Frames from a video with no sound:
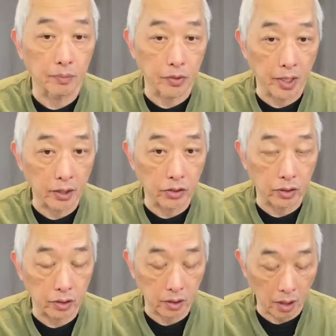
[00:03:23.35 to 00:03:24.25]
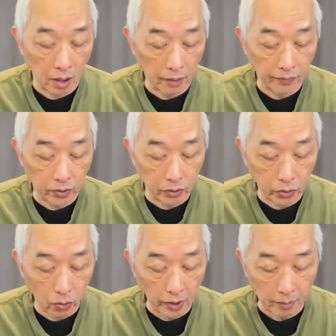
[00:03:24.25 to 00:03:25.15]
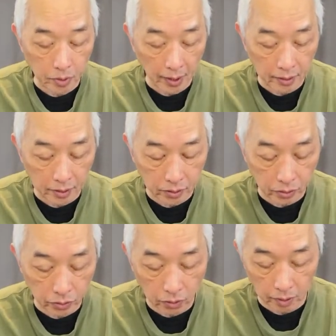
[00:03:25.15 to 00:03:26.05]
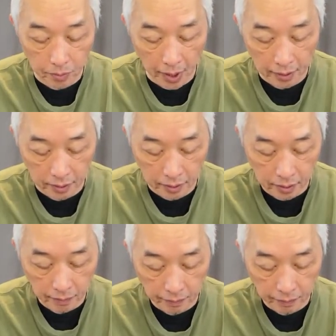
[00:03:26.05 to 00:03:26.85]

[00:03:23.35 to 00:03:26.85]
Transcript: branches of the yogic practice, the yoga practice.